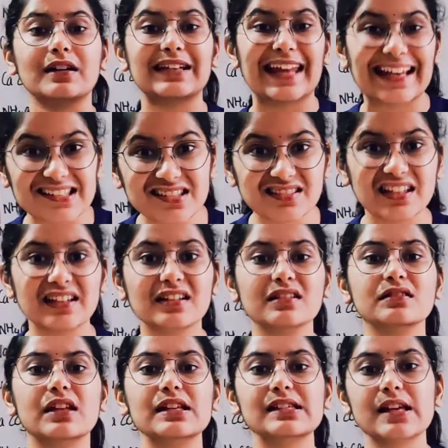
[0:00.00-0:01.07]

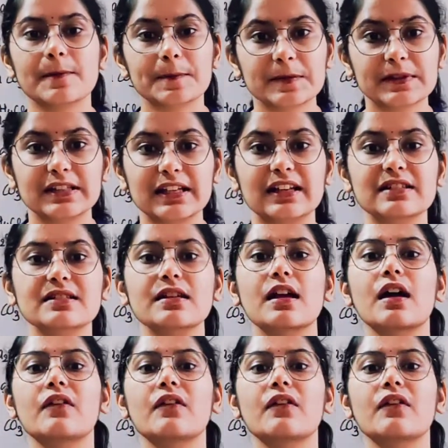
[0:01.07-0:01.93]
tasting the substance,